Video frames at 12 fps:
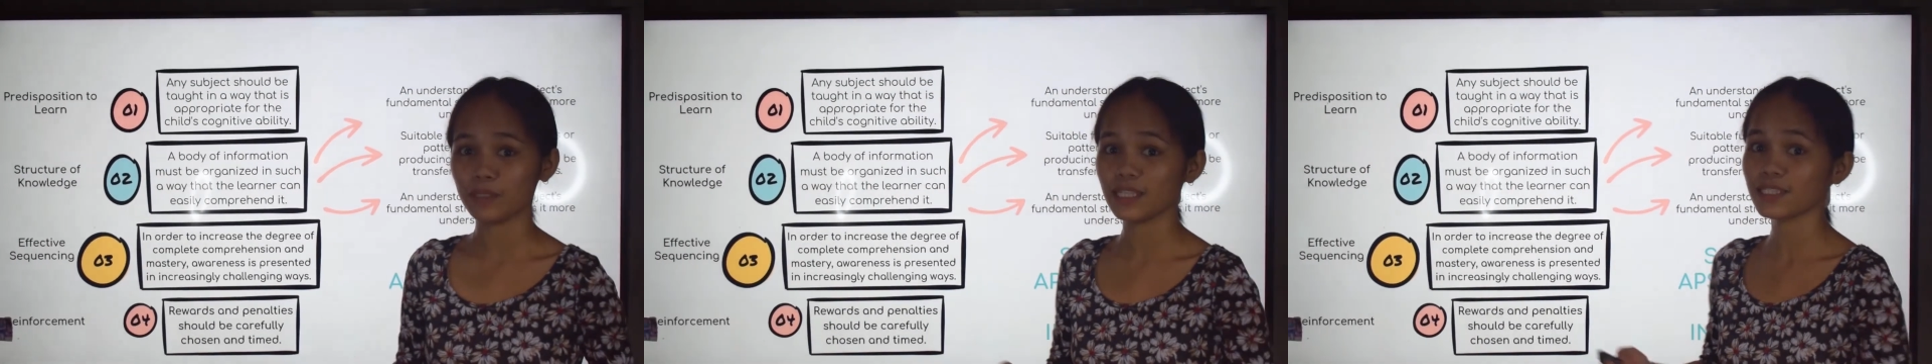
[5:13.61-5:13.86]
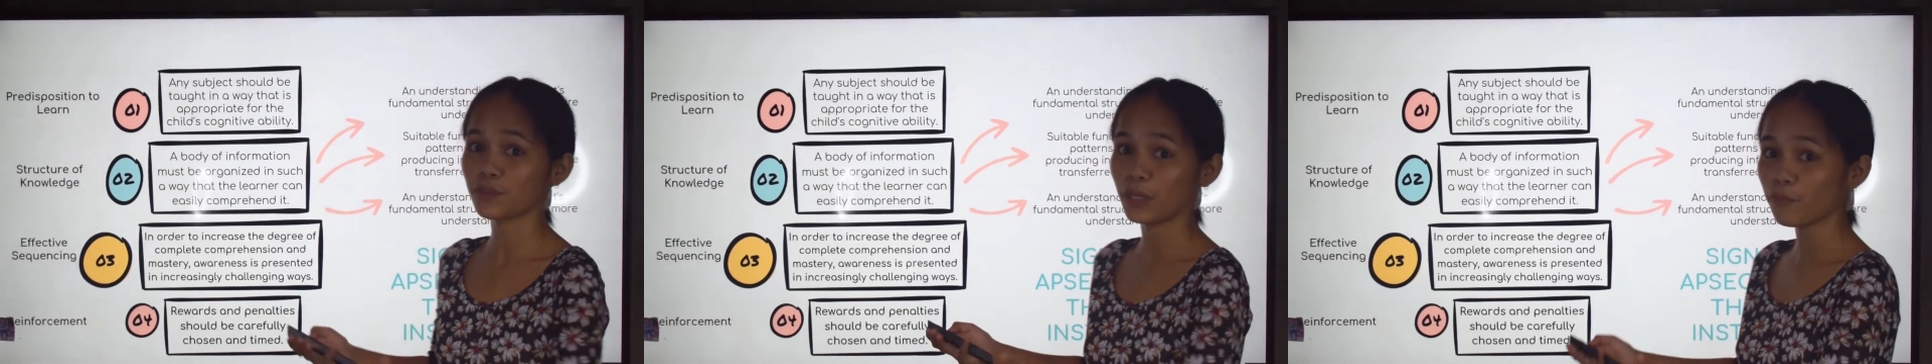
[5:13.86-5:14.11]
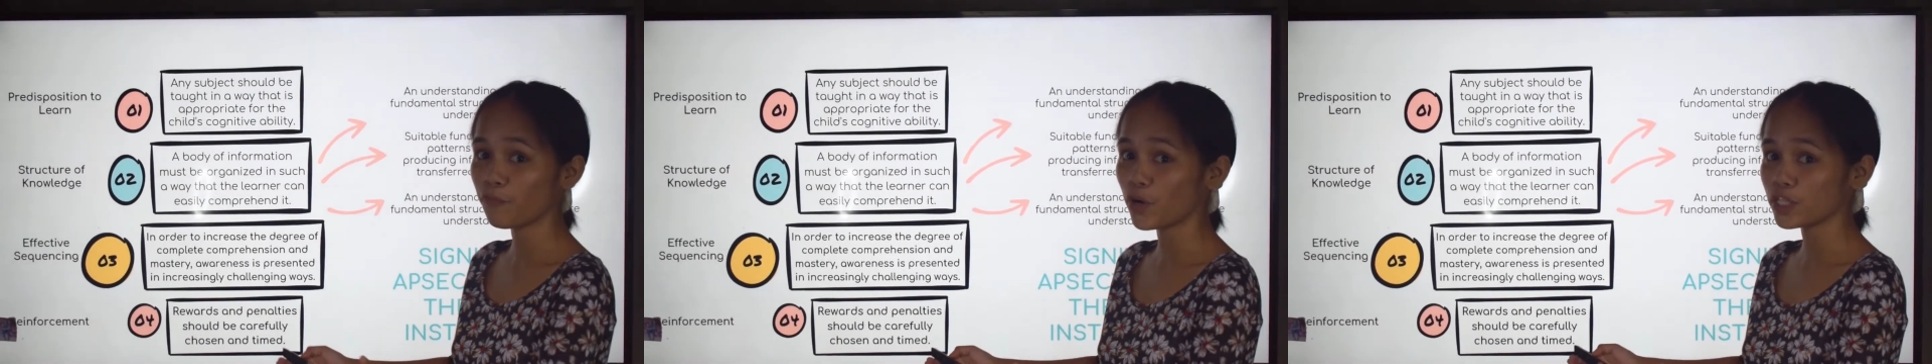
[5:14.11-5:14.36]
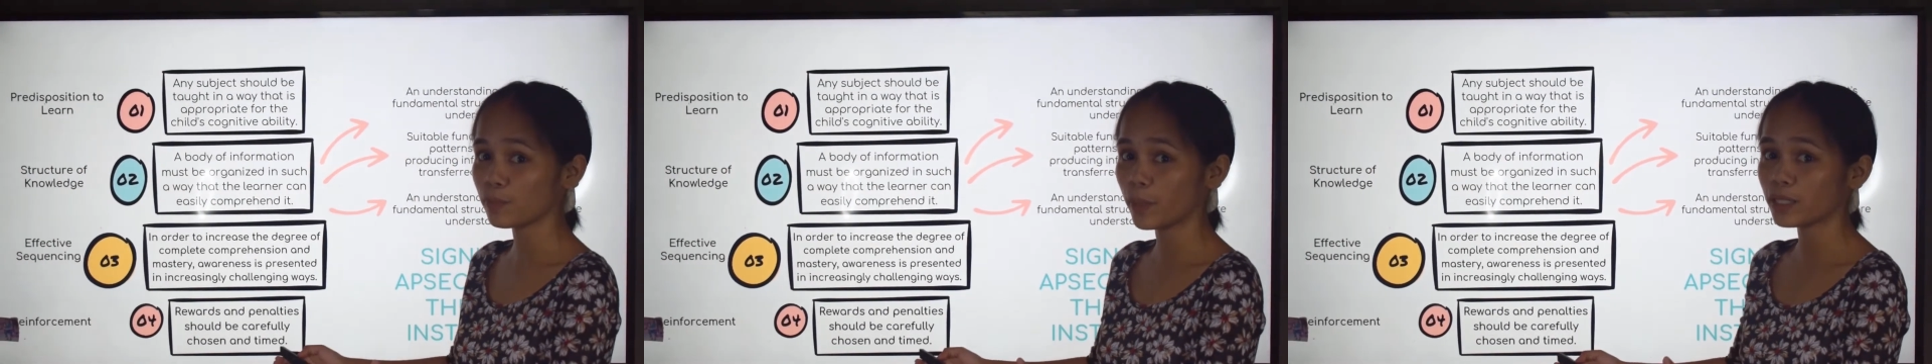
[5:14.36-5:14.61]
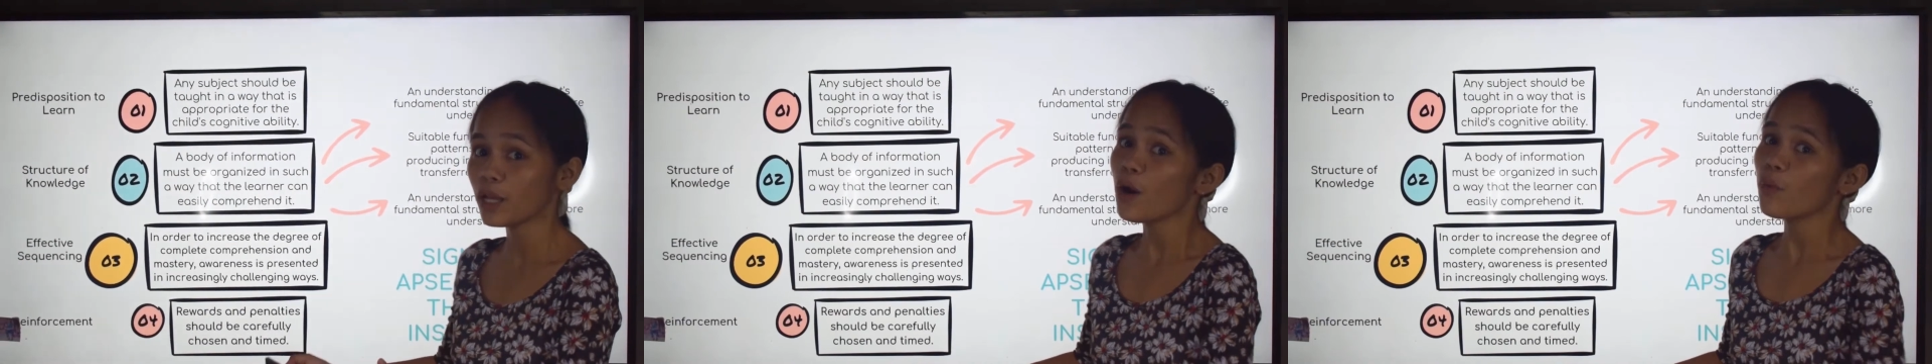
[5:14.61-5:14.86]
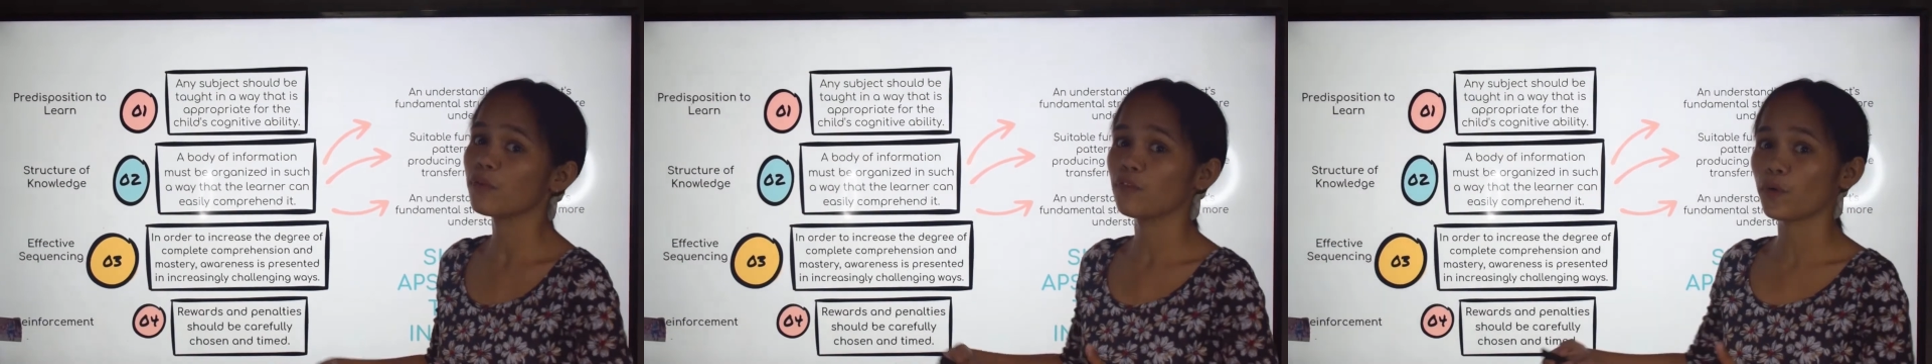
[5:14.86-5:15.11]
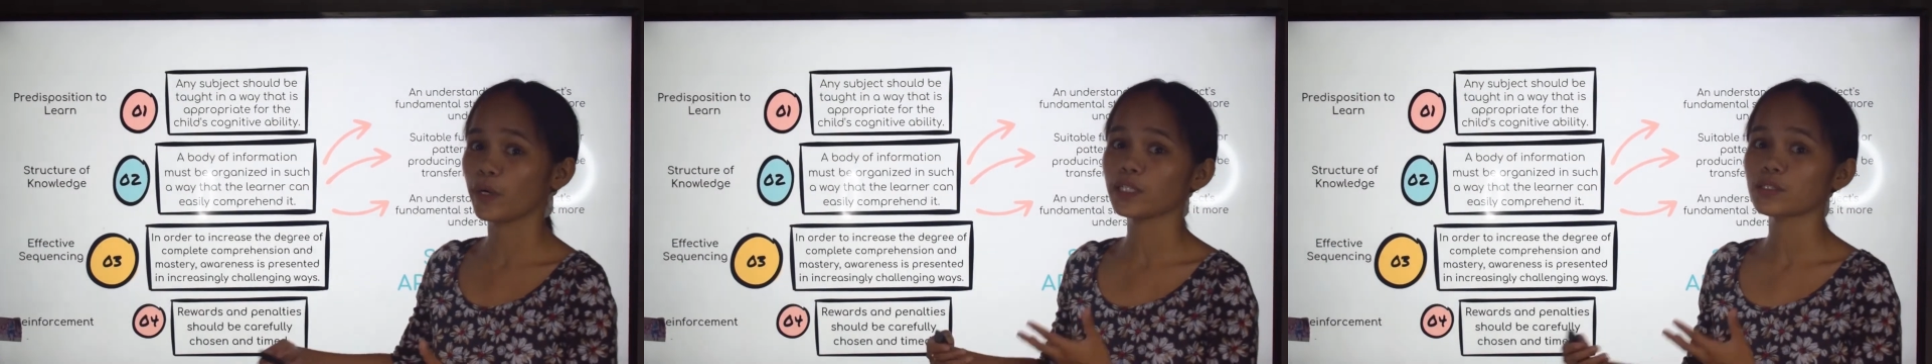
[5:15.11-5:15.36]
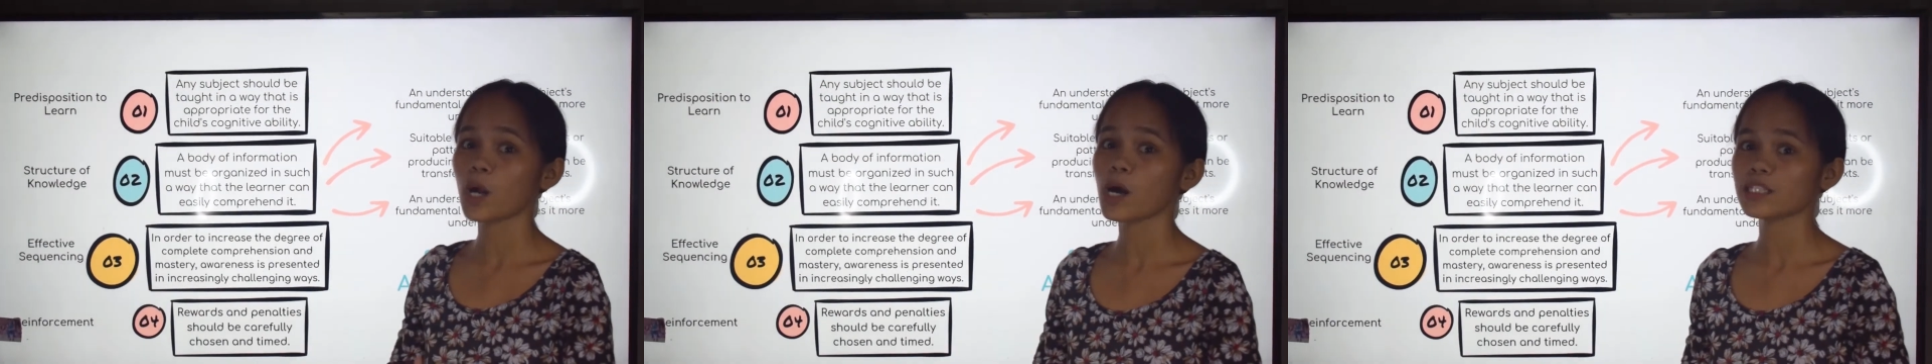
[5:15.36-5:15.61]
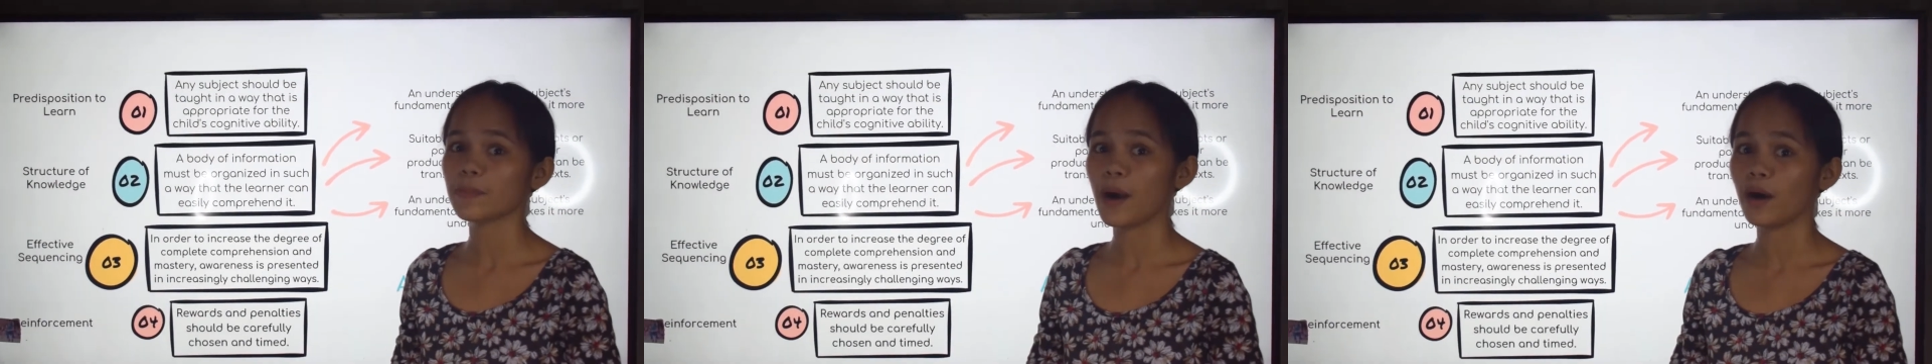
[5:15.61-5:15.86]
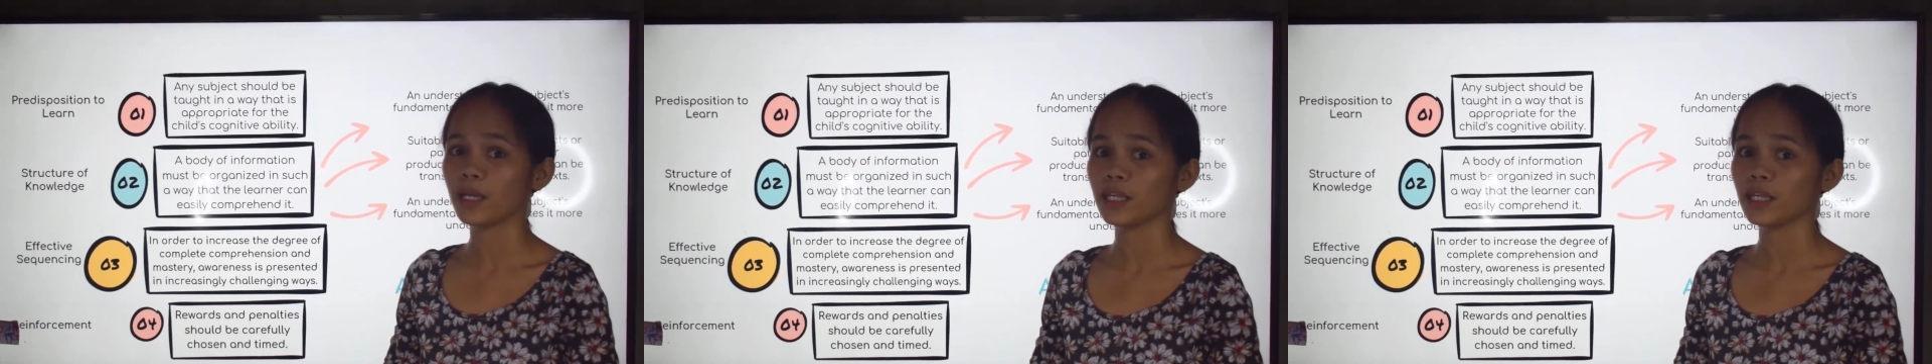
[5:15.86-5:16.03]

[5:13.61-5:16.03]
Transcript: This reinforcement, we've already talked about